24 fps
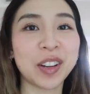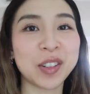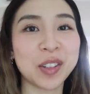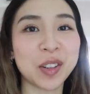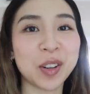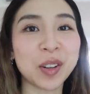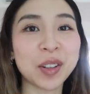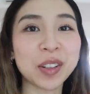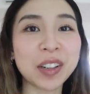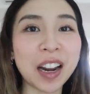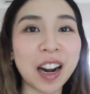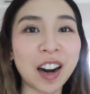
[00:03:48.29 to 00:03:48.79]
I
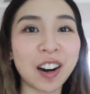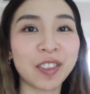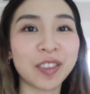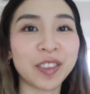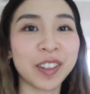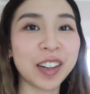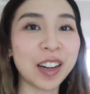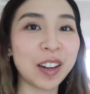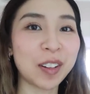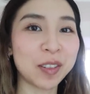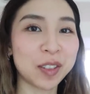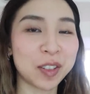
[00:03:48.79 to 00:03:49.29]
told
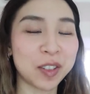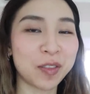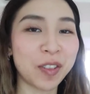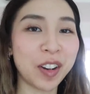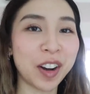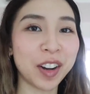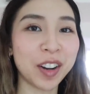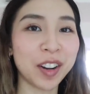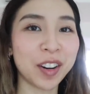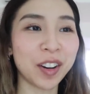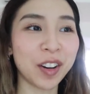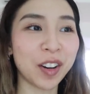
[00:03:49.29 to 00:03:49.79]
Alfred I was
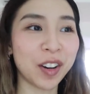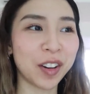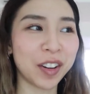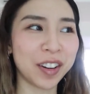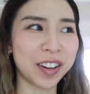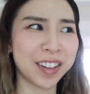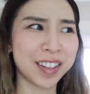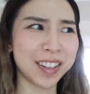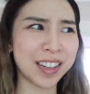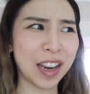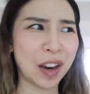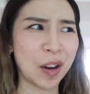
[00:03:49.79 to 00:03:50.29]
ready to go,
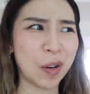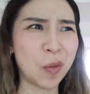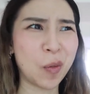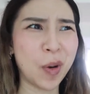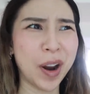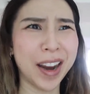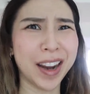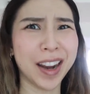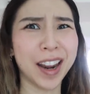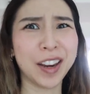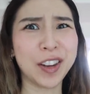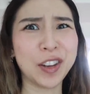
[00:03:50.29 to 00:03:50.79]
and he's like,
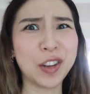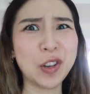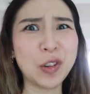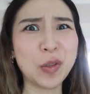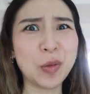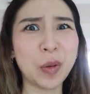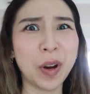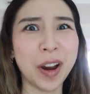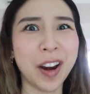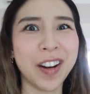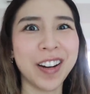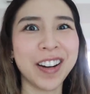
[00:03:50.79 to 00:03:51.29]
wait, are you
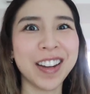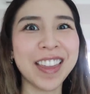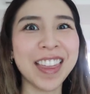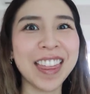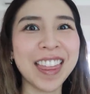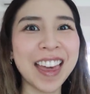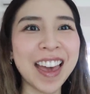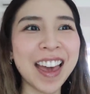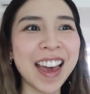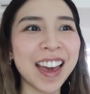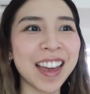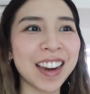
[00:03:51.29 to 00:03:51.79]
wearing
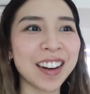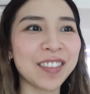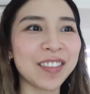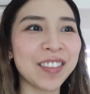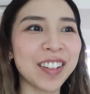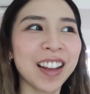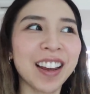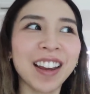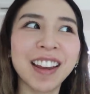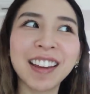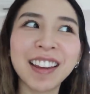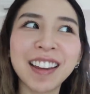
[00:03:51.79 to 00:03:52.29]
that? I'm
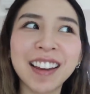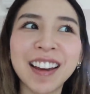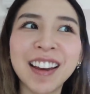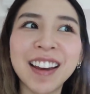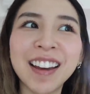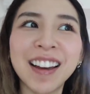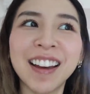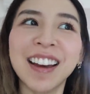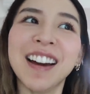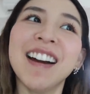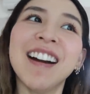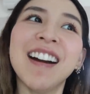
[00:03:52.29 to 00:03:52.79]
like,
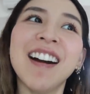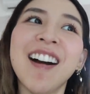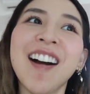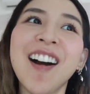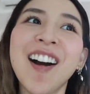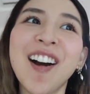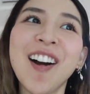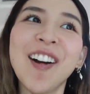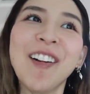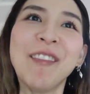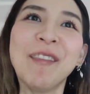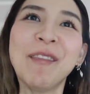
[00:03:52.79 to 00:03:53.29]

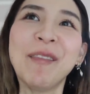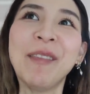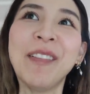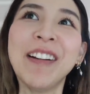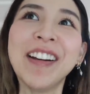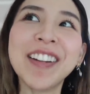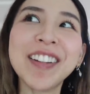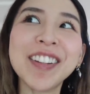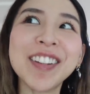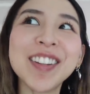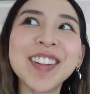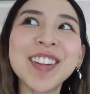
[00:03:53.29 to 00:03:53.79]

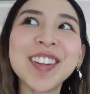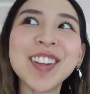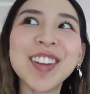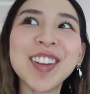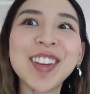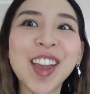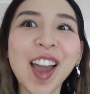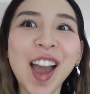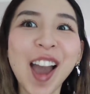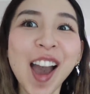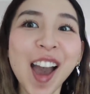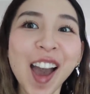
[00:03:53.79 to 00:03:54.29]

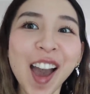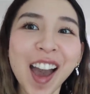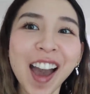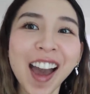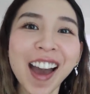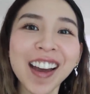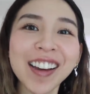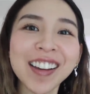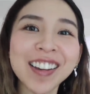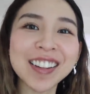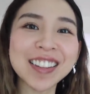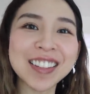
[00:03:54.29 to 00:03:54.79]

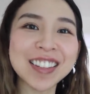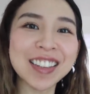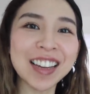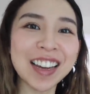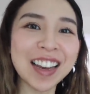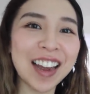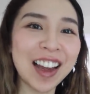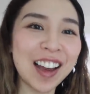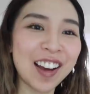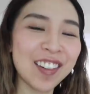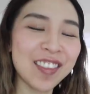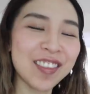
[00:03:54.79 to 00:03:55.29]
yeah, because
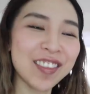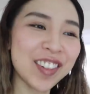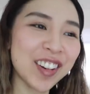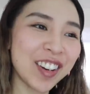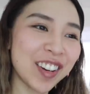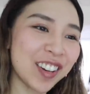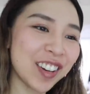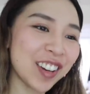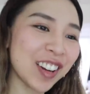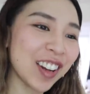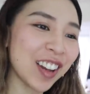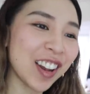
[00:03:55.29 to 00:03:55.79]
I have
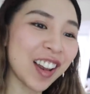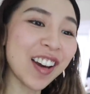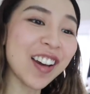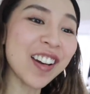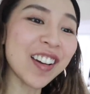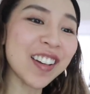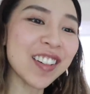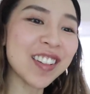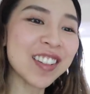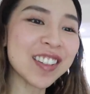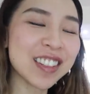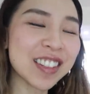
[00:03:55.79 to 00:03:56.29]
no
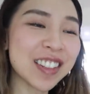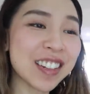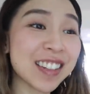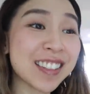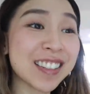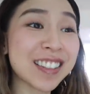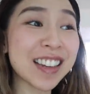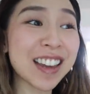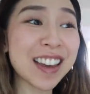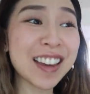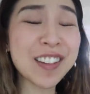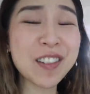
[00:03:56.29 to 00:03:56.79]
clothes. And
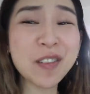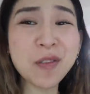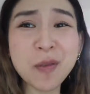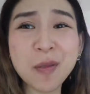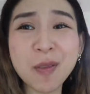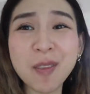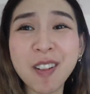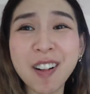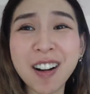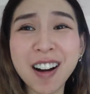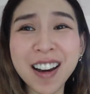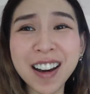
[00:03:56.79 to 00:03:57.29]
he's like,
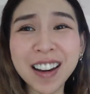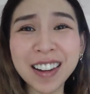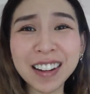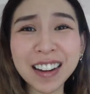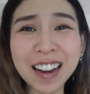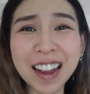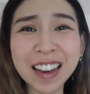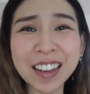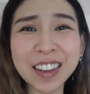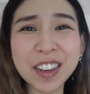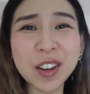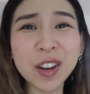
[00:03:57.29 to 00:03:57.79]
what?
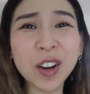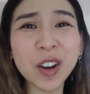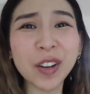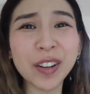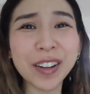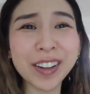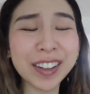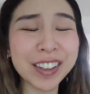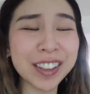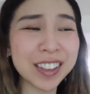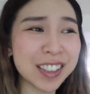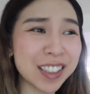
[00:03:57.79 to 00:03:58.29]
Like, you're
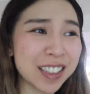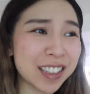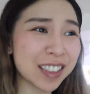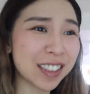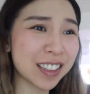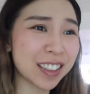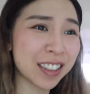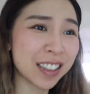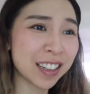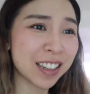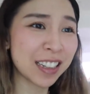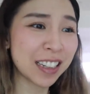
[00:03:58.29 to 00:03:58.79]
going
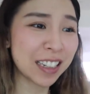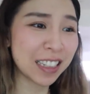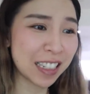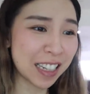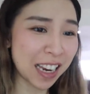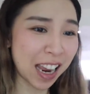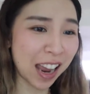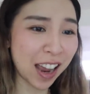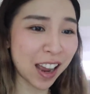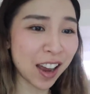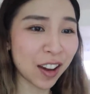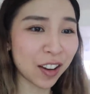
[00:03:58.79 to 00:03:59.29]
to
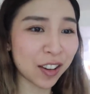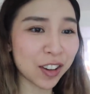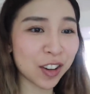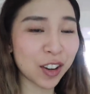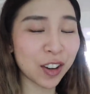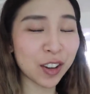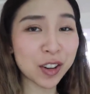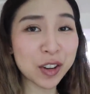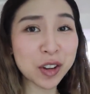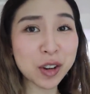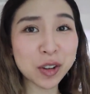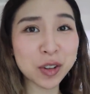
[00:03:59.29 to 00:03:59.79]
town, you're
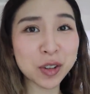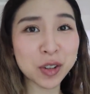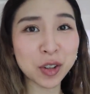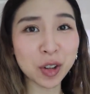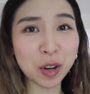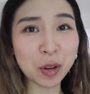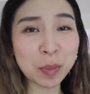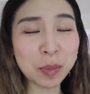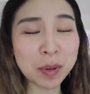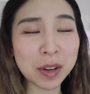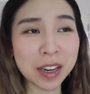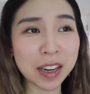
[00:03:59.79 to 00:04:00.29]
gonna go
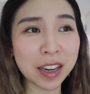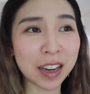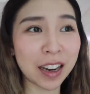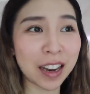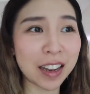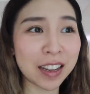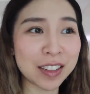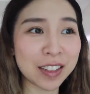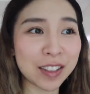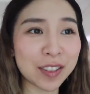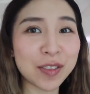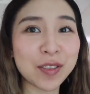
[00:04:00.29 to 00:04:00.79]
shopping
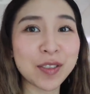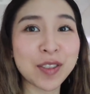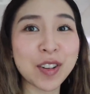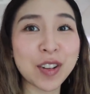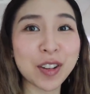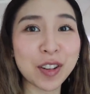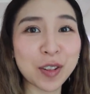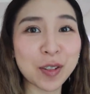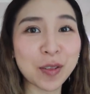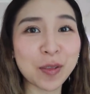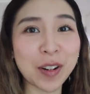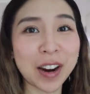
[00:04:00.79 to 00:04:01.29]
as if you're
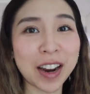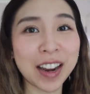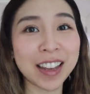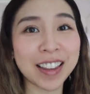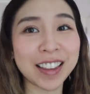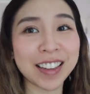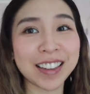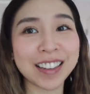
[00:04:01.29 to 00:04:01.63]
gonna wear